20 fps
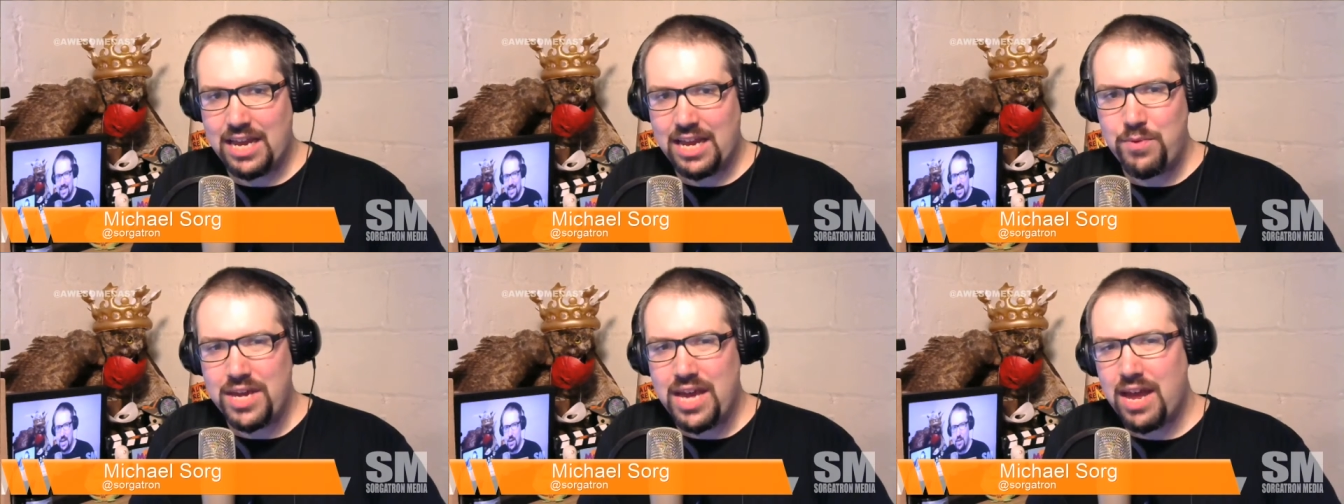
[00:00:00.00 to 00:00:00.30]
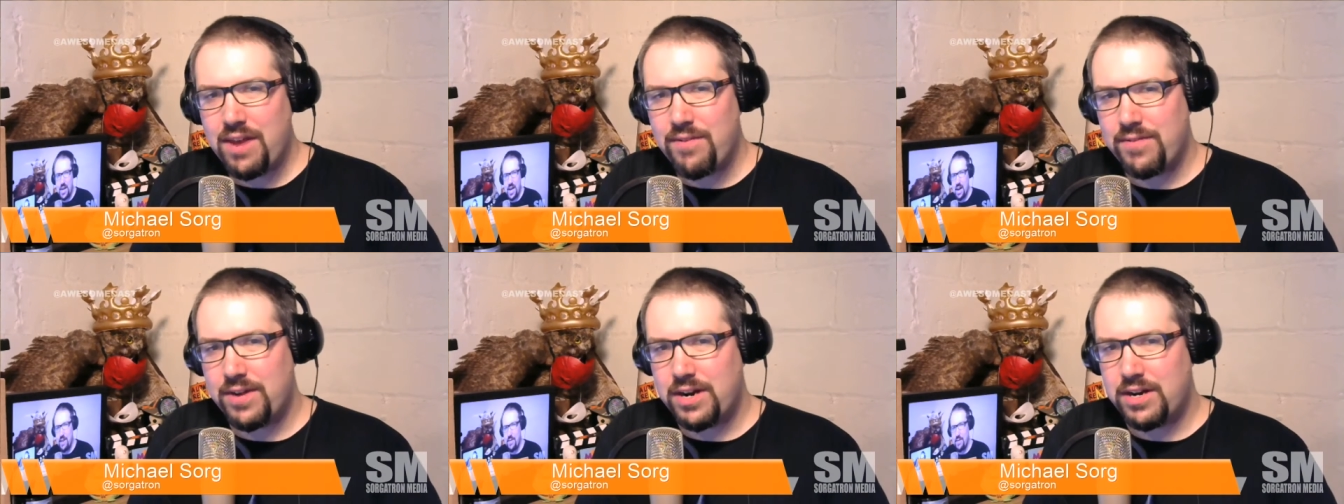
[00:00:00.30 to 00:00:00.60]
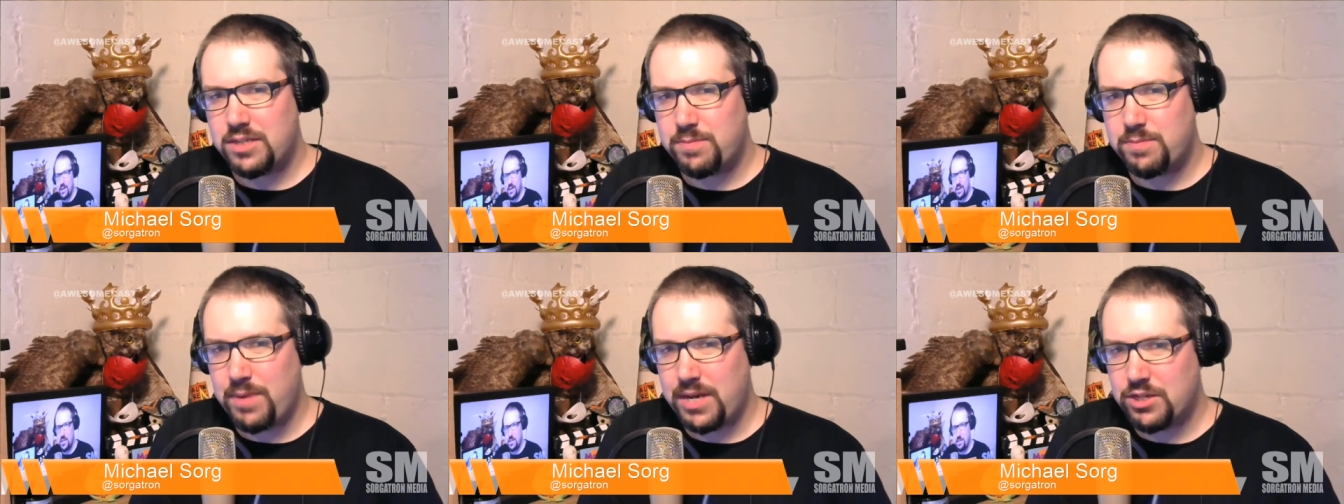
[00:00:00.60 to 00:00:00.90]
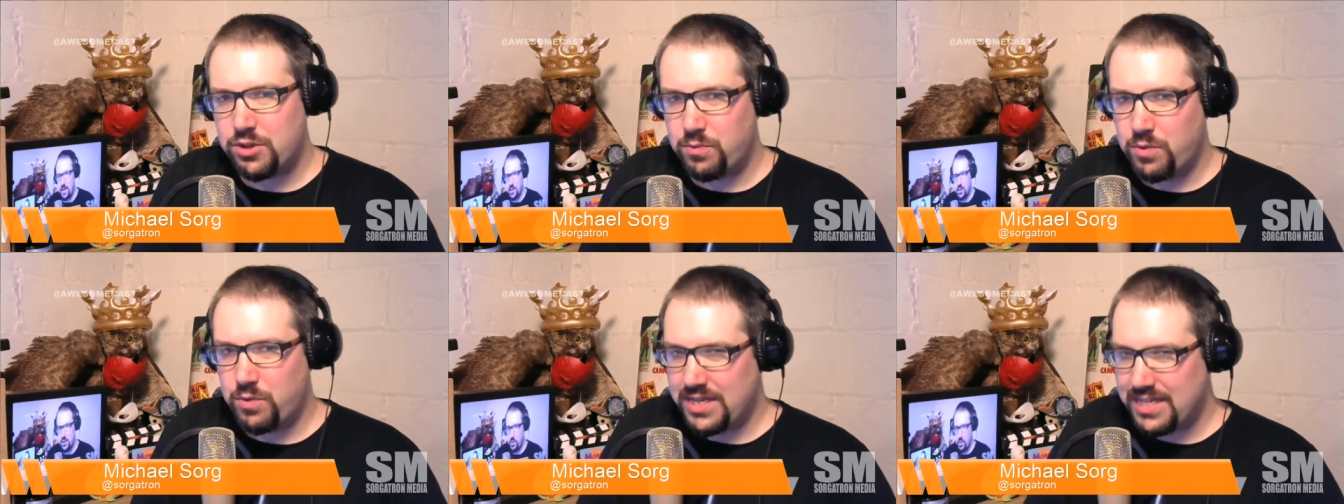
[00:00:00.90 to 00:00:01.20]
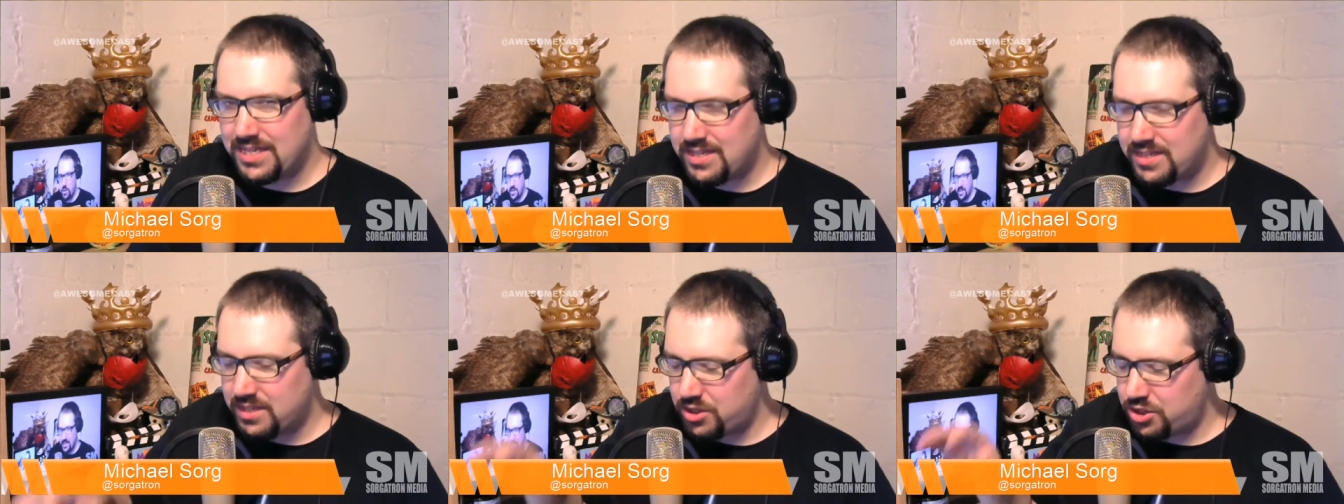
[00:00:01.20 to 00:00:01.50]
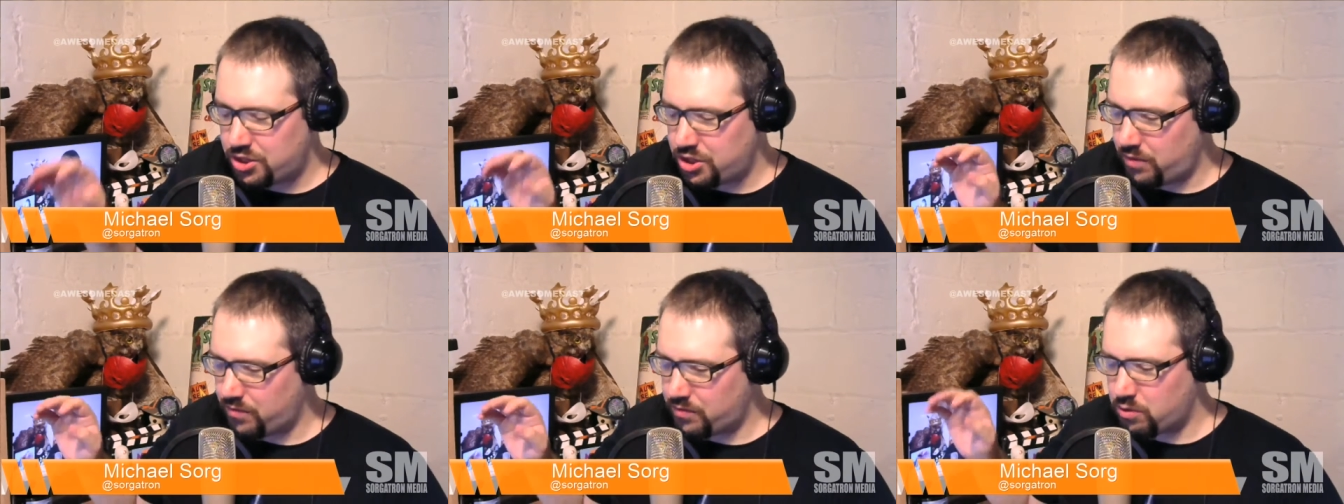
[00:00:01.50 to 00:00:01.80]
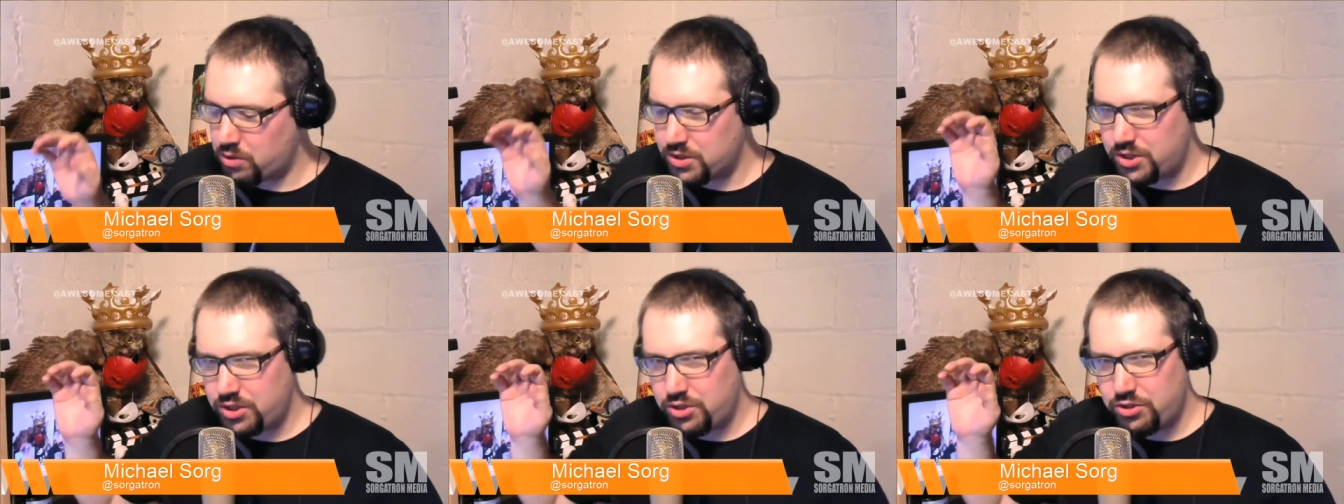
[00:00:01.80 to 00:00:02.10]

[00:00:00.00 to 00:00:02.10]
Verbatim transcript: And we got a very special one. This is the show, of course,